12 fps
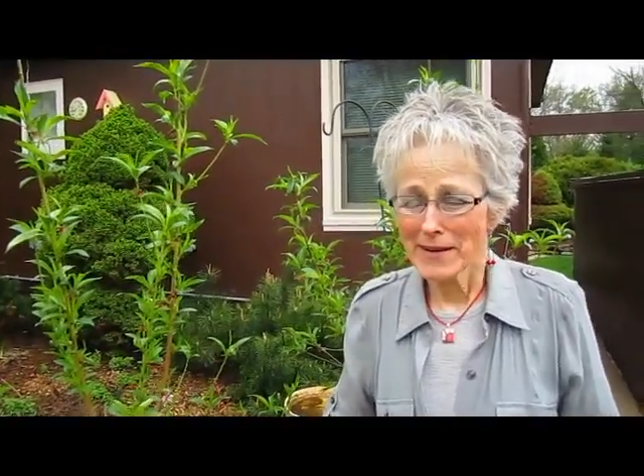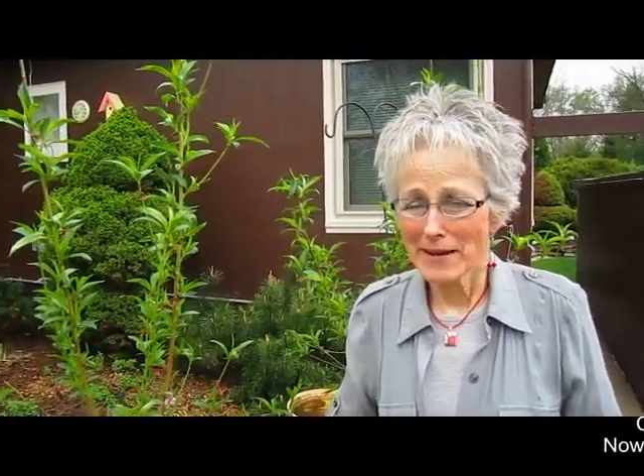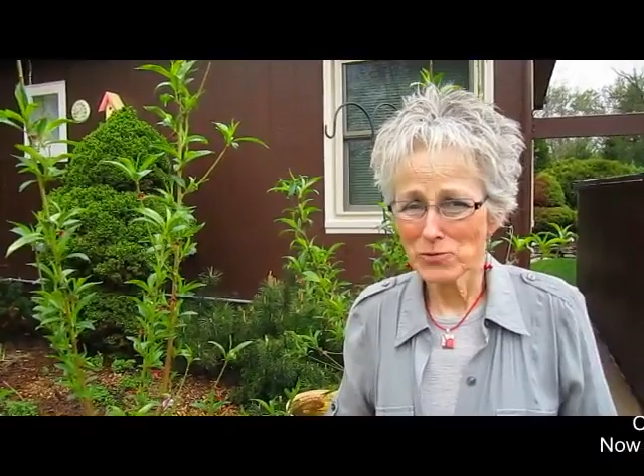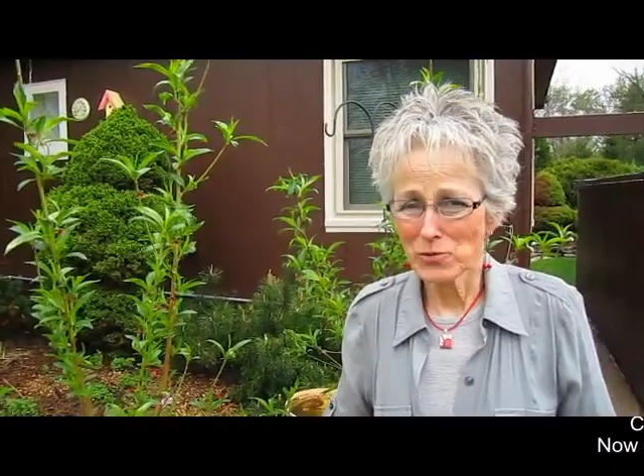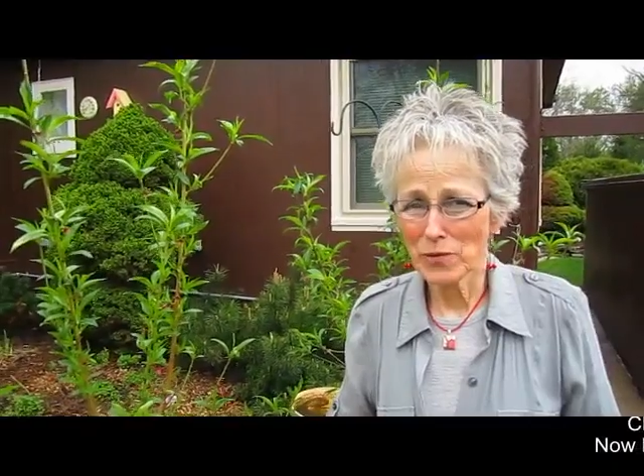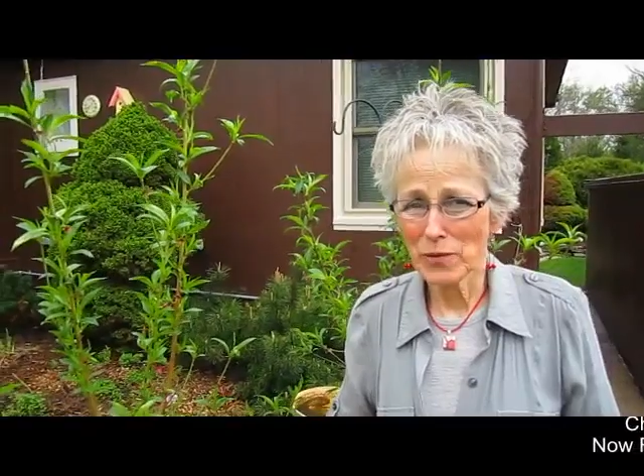
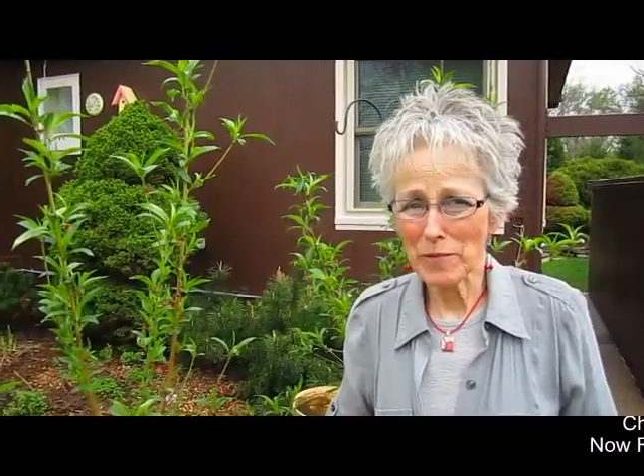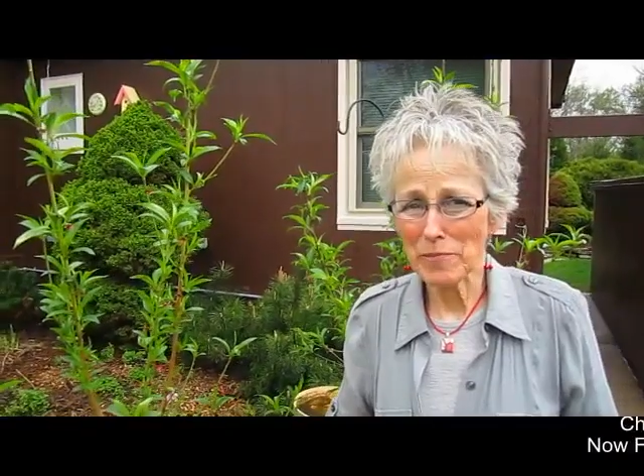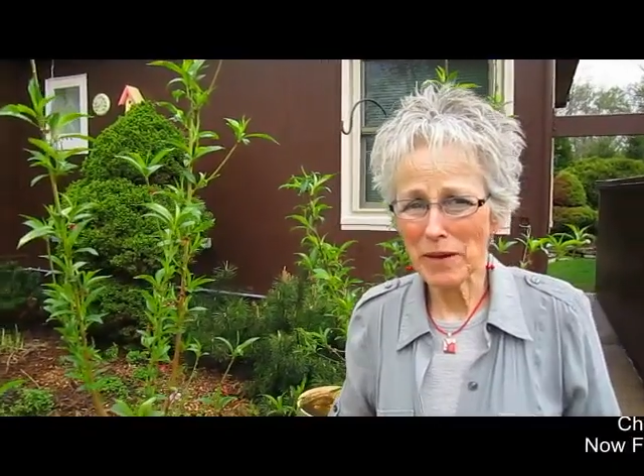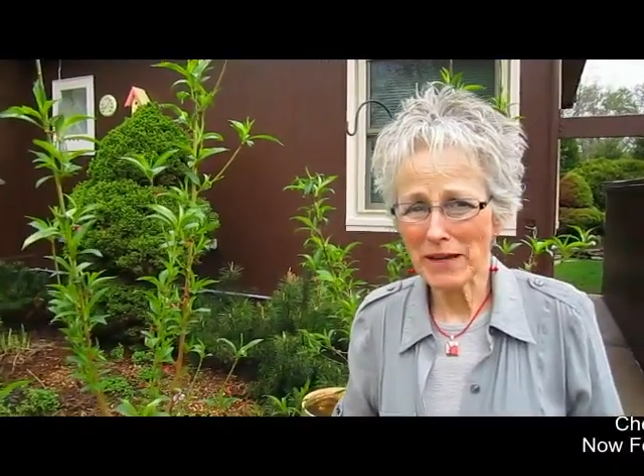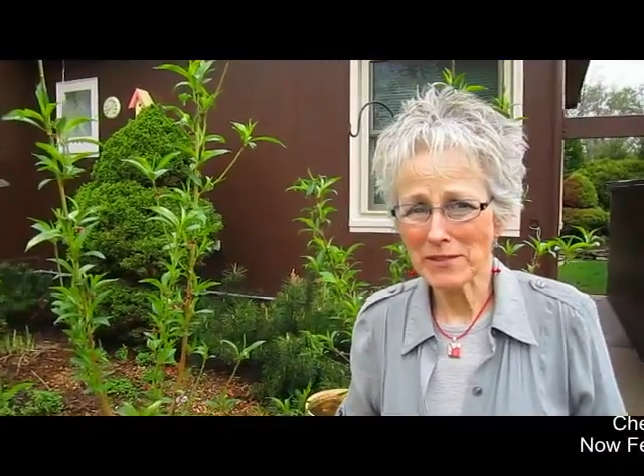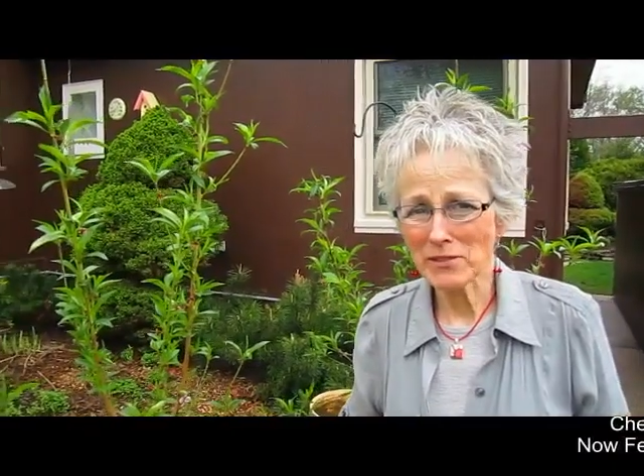as we went
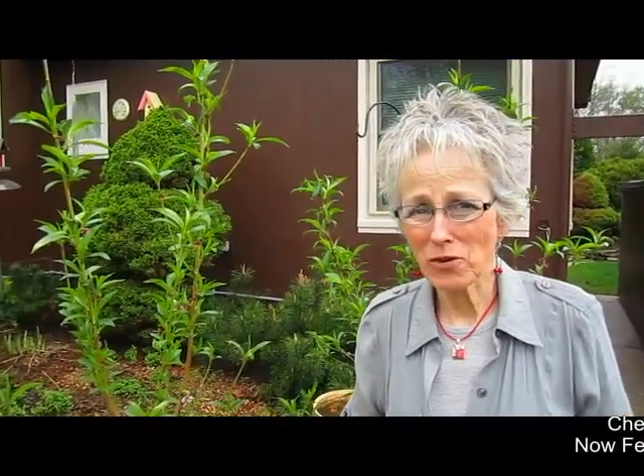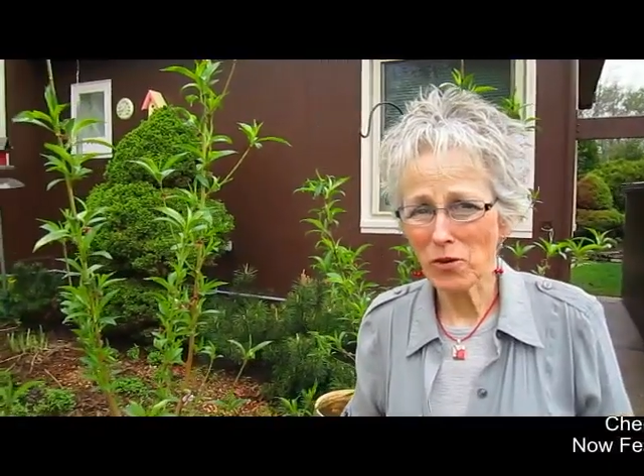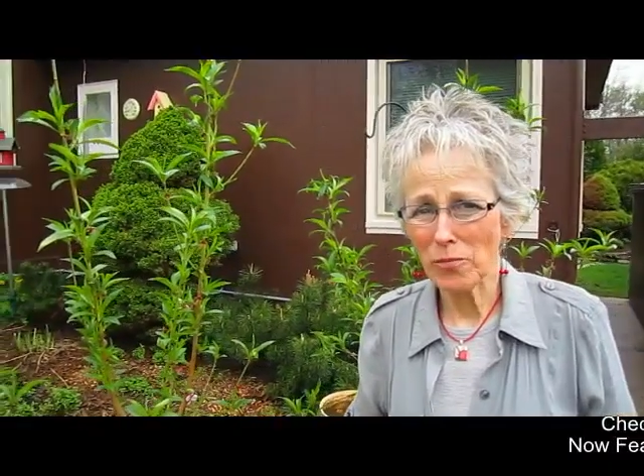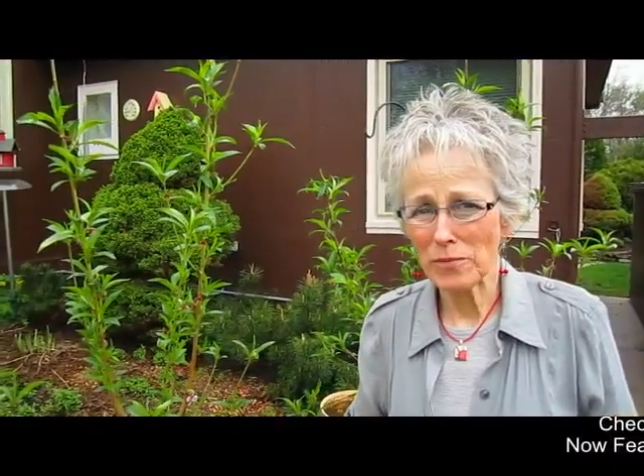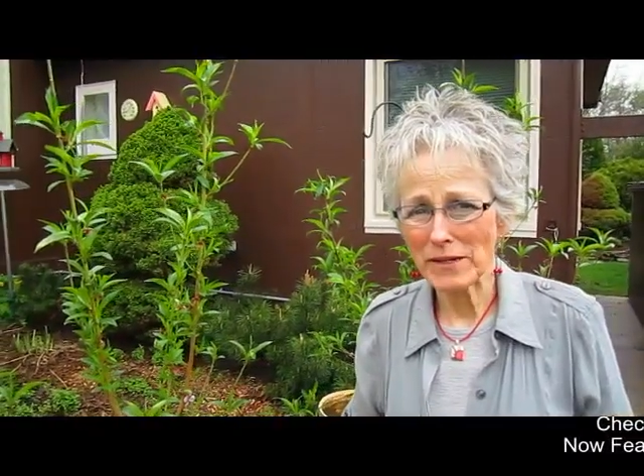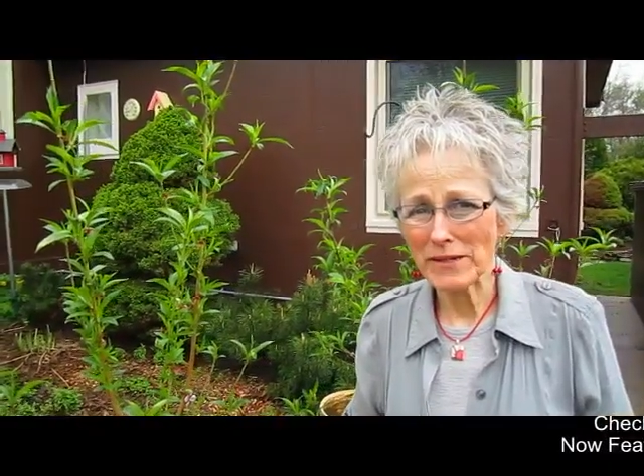past the
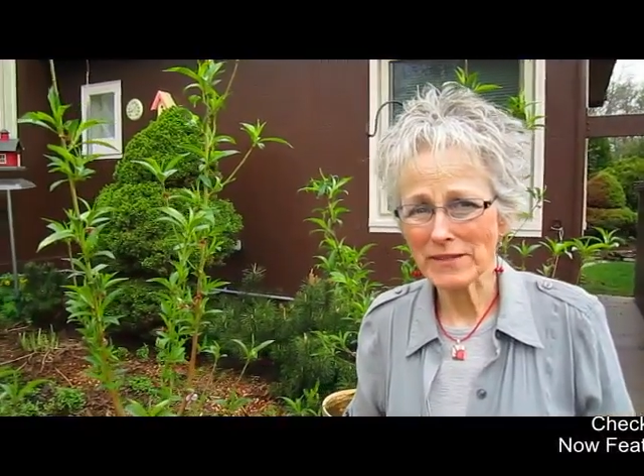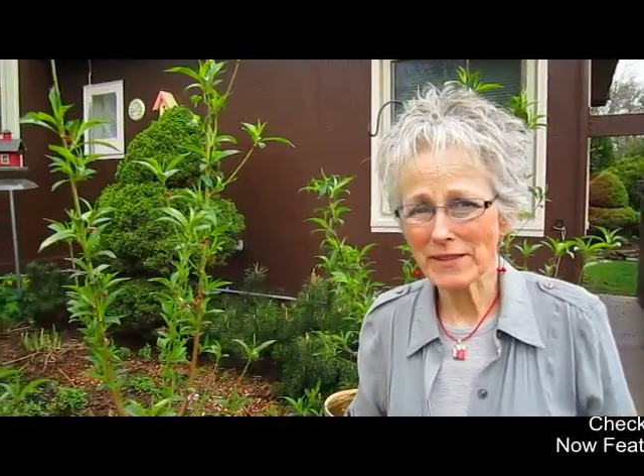opening